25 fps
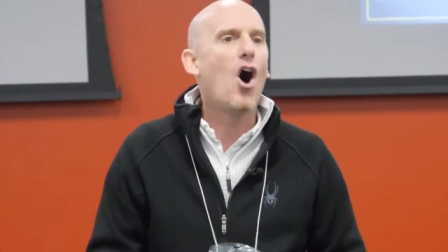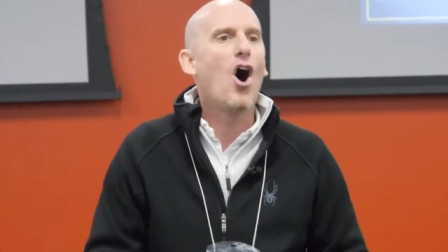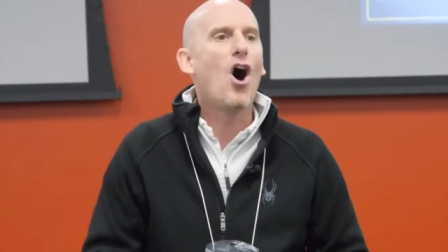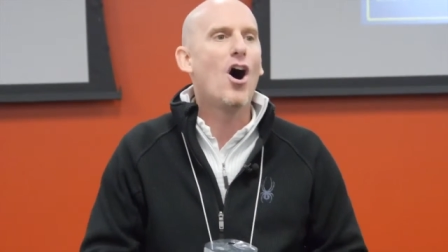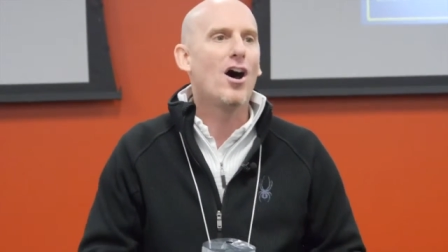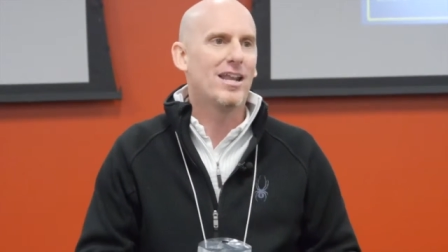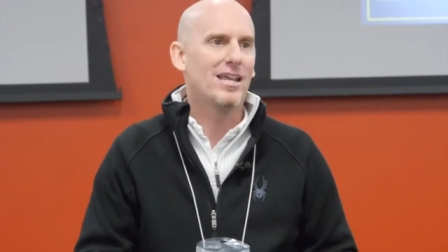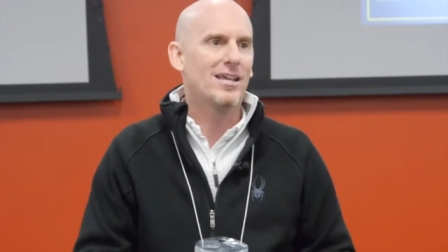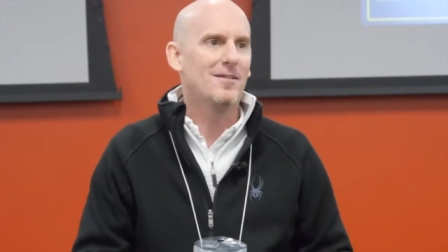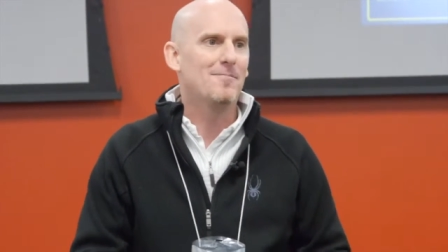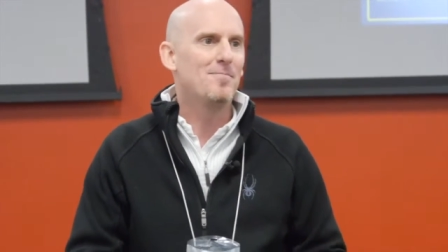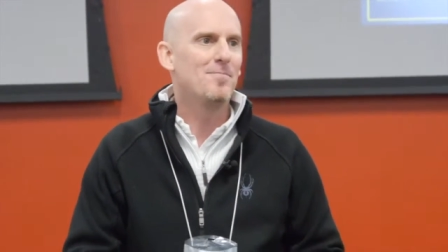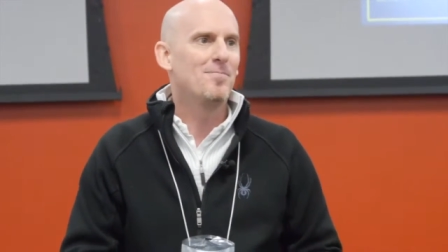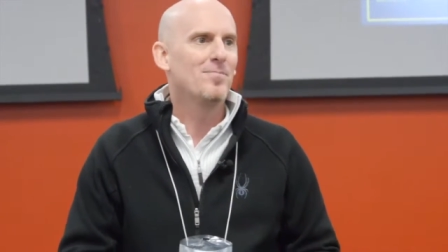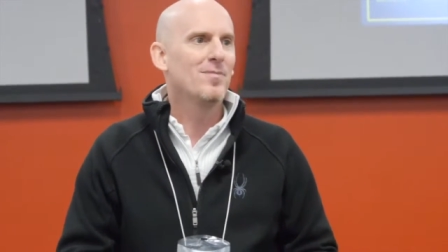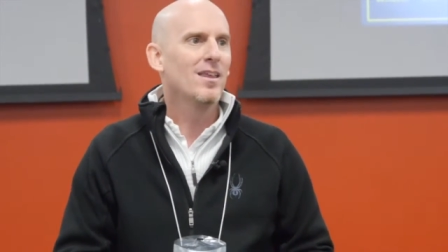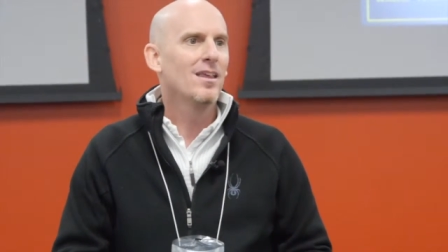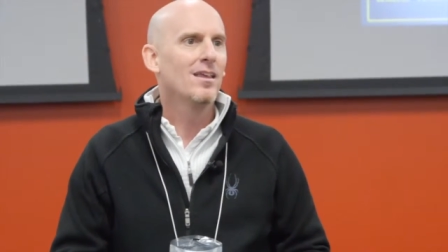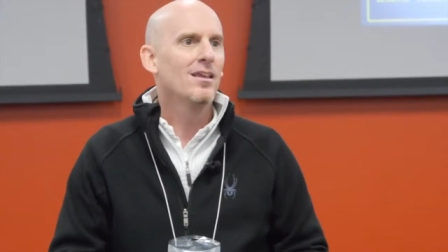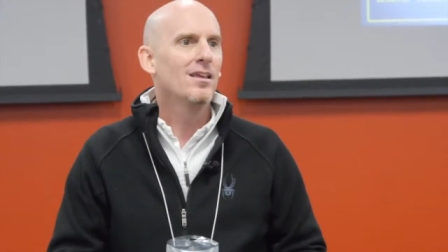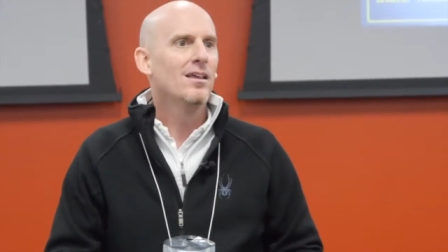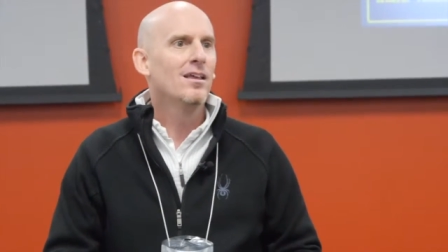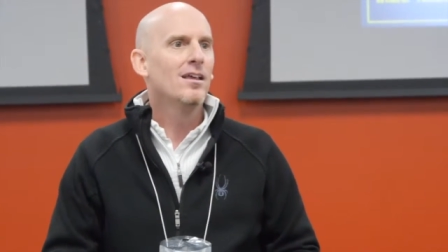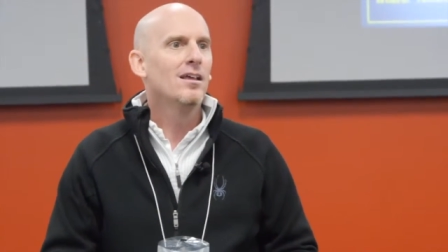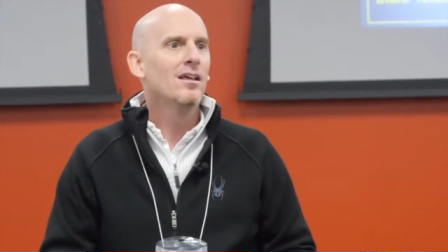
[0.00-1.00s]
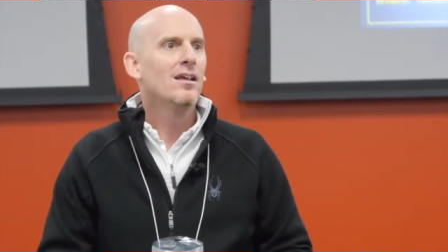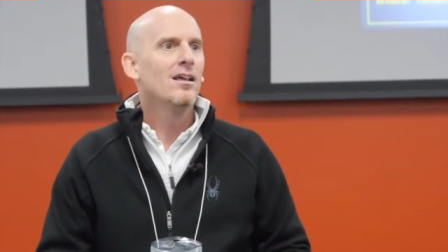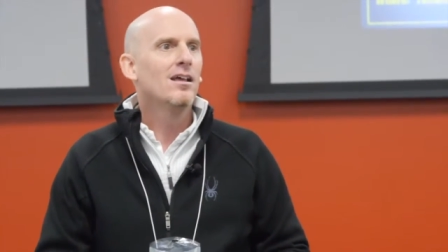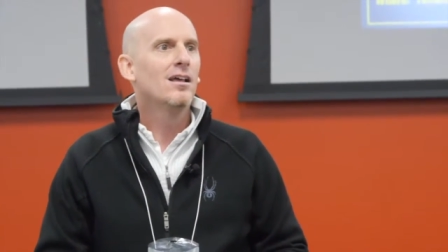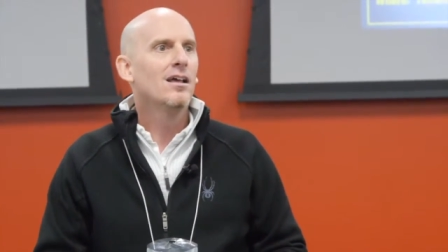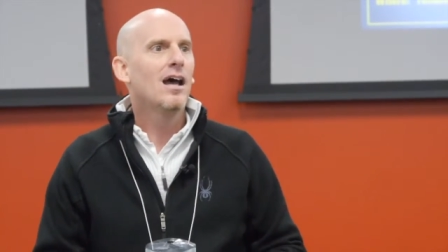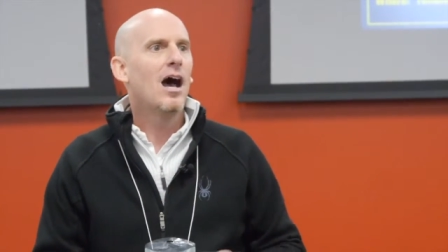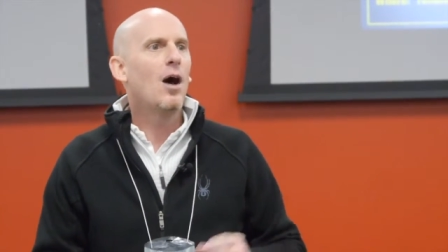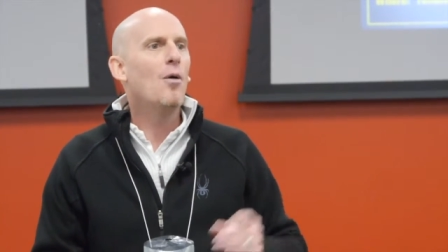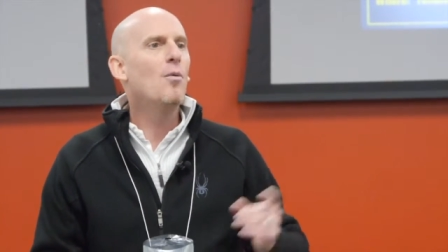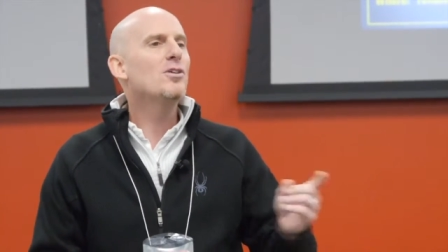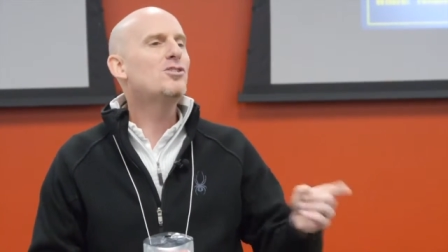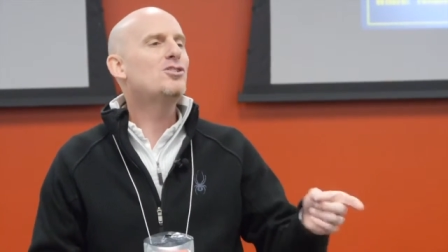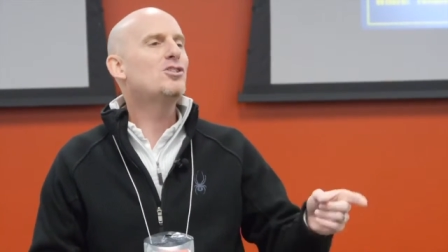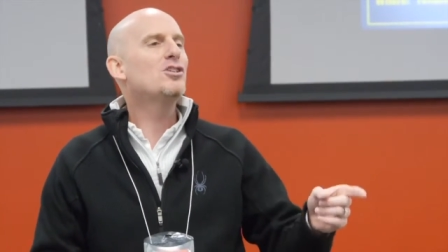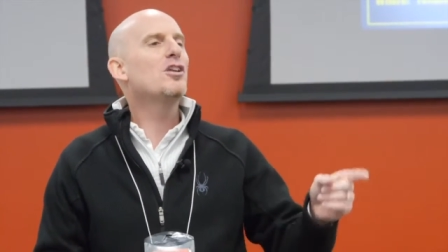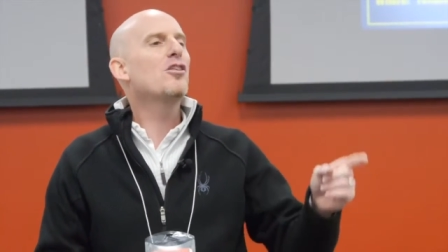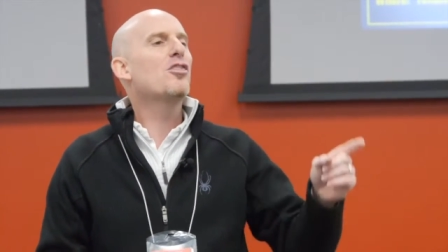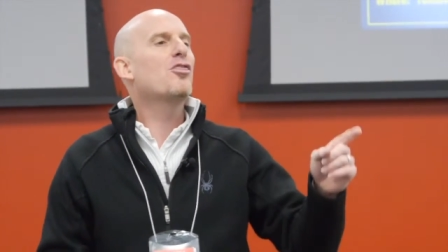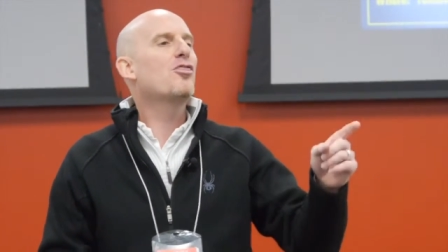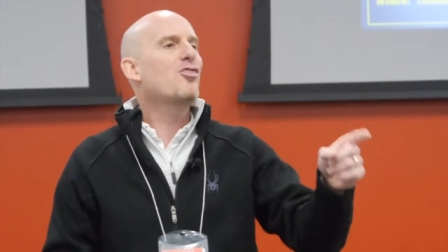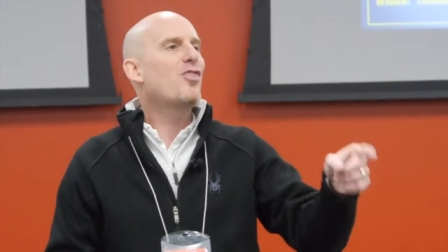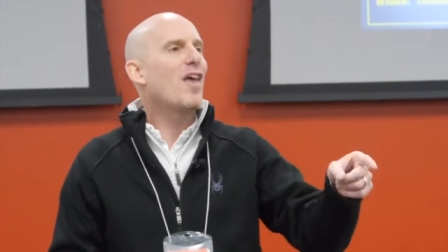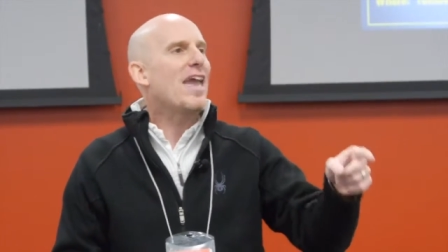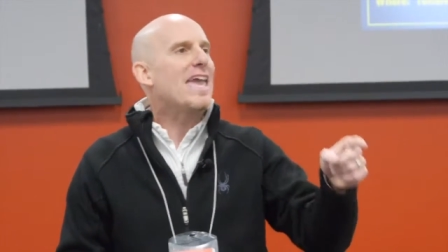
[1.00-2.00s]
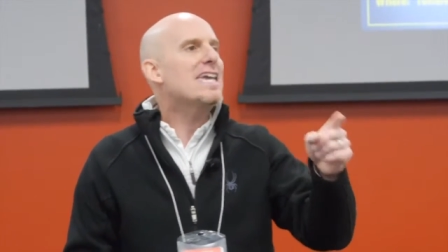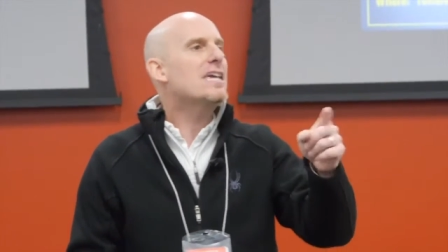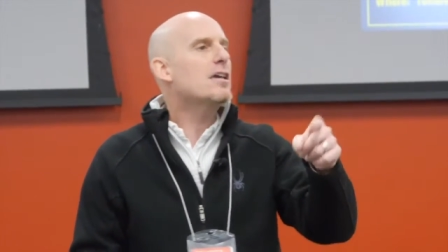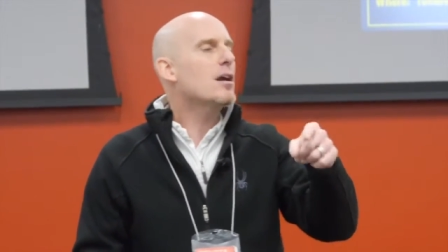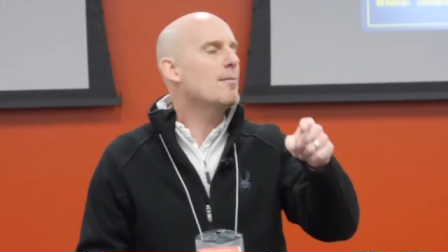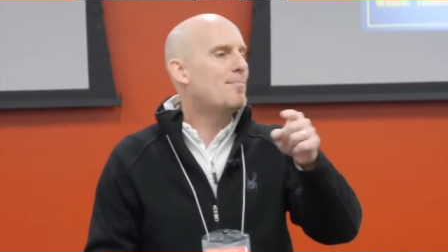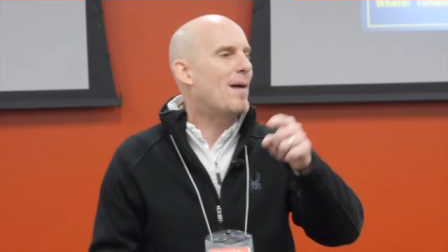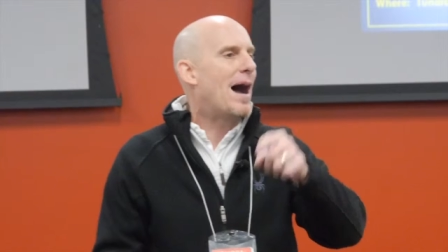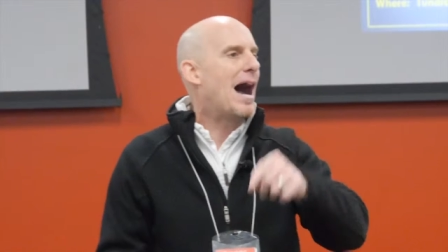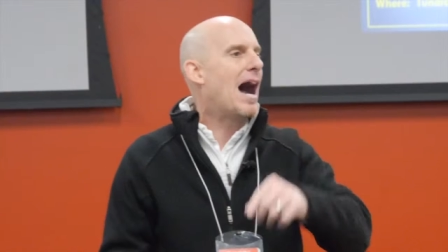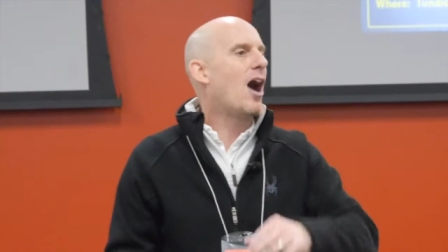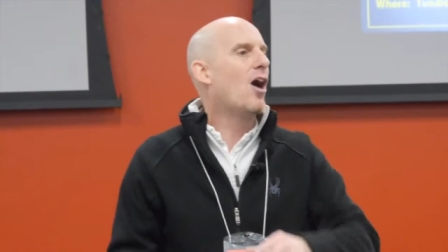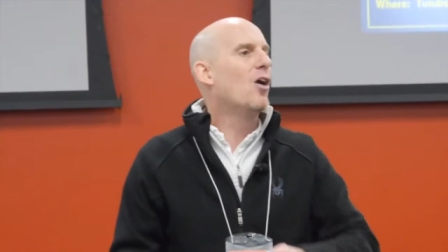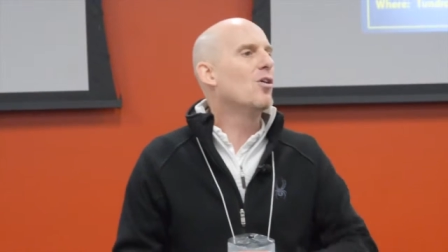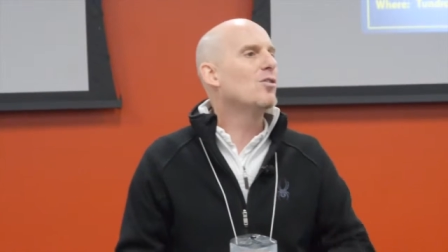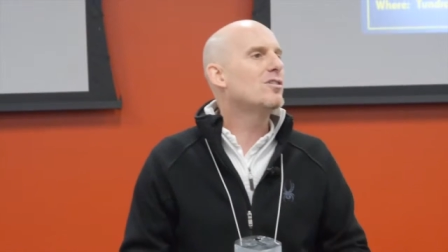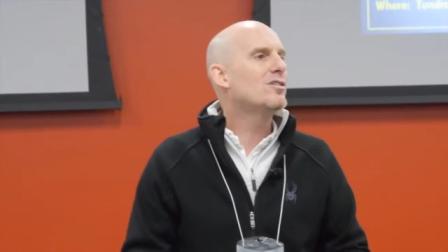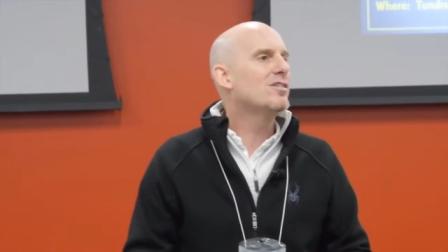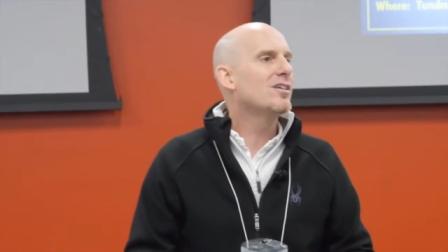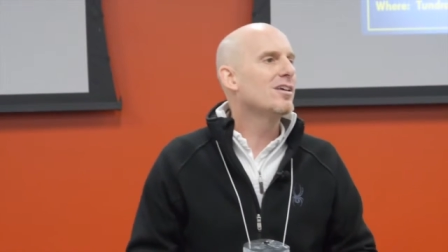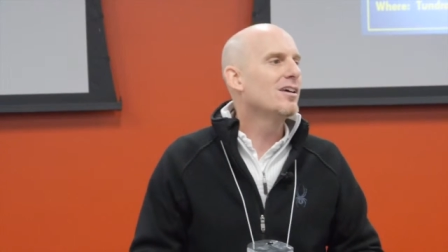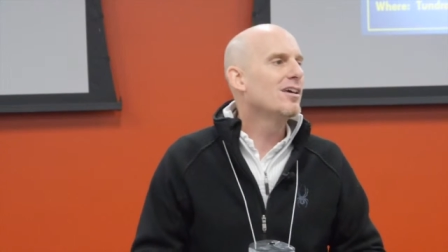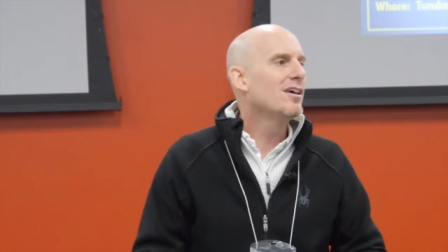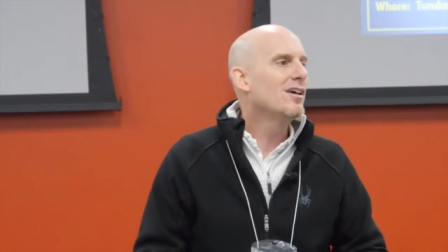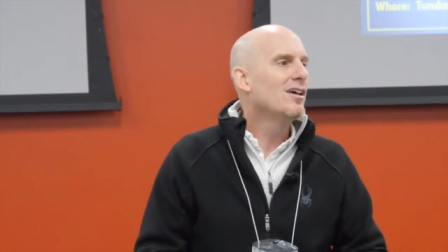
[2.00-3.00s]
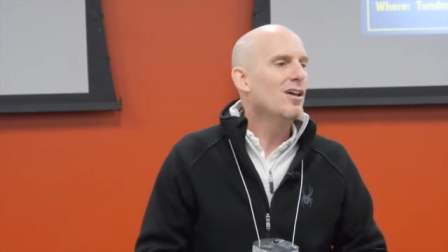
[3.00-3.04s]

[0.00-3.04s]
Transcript: audit. I want you to think about